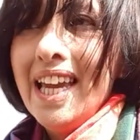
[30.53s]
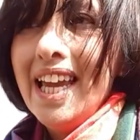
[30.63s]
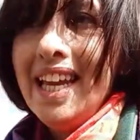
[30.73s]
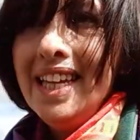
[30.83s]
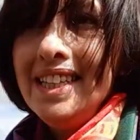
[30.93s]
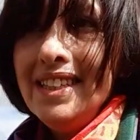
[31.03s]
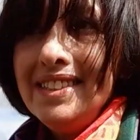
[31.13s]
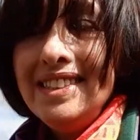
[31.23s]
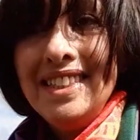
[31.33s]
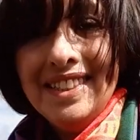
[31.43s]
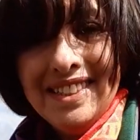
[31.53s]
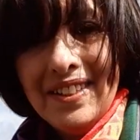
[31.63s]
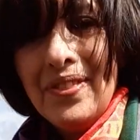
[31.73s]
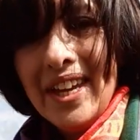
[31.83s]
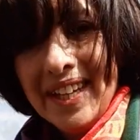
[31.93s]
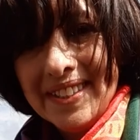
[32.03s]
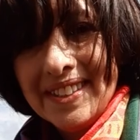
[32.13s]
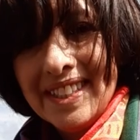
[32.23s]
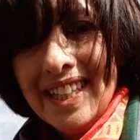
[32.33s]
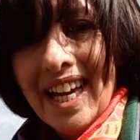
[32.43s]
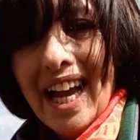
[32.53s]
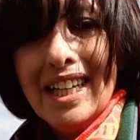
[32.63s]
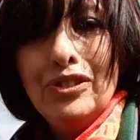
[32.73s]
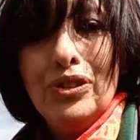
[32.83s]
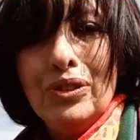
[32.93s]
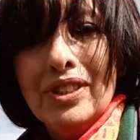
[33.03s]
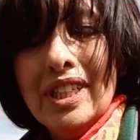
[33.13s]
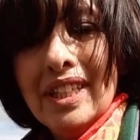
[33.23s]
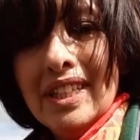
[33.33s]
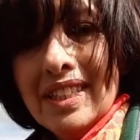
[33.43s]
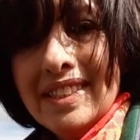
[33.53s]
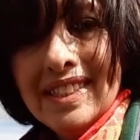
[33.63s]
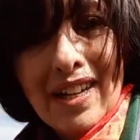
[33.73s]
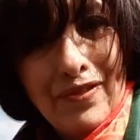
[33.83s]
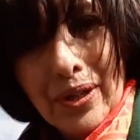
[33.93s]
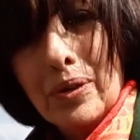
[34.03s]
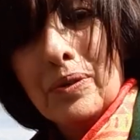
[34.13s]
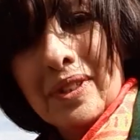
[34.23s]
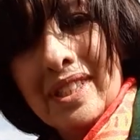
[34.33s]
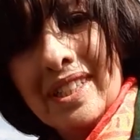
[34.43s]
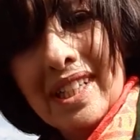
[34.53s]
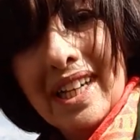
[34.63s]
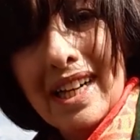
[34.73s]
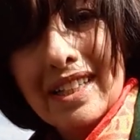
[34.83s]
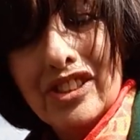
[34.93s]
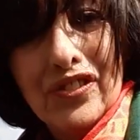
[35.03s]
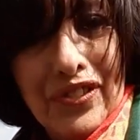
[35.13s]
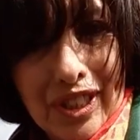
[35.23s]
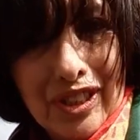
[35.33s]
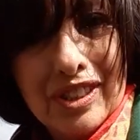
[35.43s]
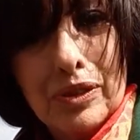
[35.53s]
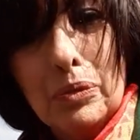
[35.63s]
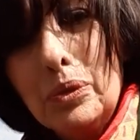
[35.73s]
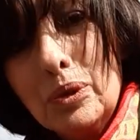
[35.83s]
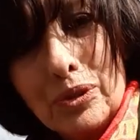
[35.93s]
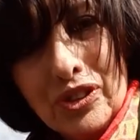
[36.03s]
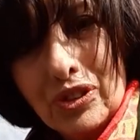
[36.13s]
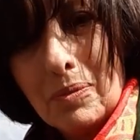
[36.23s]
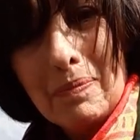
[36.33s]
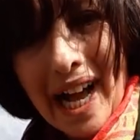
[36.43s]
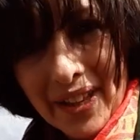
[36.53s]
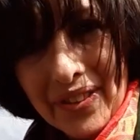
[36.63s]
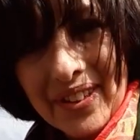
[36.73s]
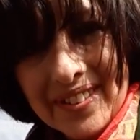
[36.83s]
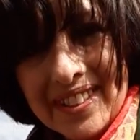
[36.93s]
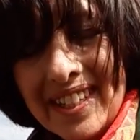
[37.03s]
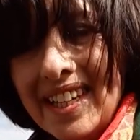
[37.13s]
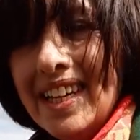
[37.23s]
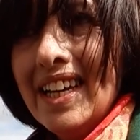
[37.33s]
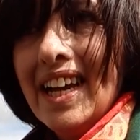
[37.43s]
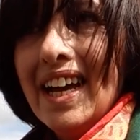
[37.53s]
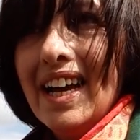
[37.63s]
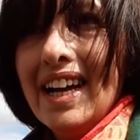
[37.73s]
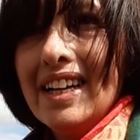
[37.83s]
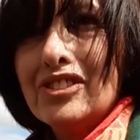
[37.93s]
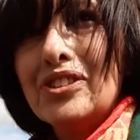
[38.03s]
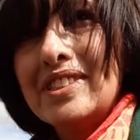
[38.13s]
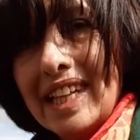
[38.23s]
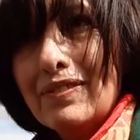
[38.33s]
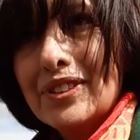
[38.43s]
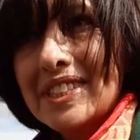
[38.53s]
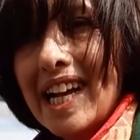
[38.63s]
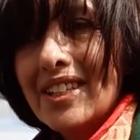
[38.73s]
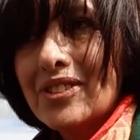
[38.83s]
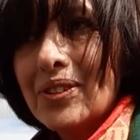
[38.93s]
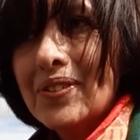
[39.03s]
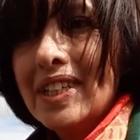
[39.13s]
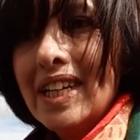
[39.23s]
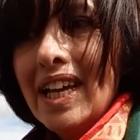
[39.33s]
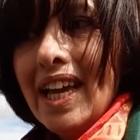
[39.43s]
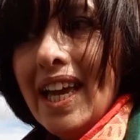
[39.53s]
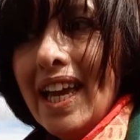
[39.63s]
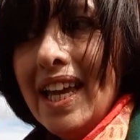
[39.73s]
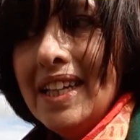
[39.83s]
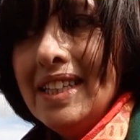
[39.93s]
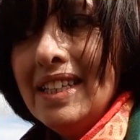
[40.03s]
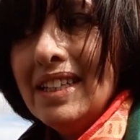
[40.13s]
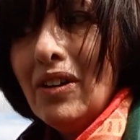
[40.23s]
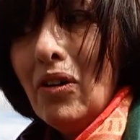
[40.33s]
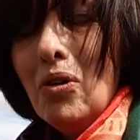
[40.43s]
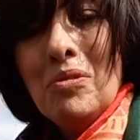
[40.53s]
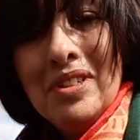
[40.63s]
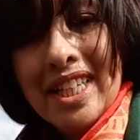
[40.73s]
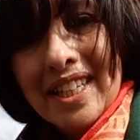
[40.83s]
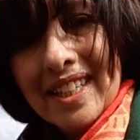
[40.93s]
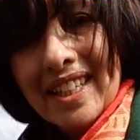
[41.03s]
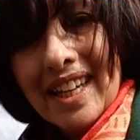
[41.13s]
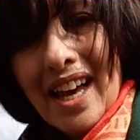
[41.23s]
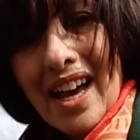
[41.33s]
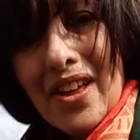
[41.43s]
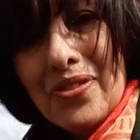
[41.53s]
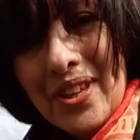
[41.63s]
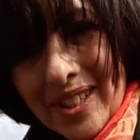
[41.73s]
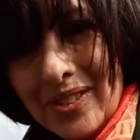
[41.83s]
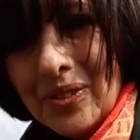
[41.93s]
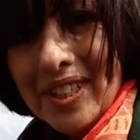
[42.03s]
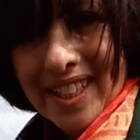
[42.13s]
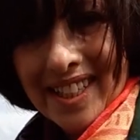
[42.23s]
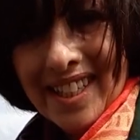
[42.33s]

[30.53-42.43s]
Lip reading: And since then, I took several different routes or paths to Stafford Castle. And only this week,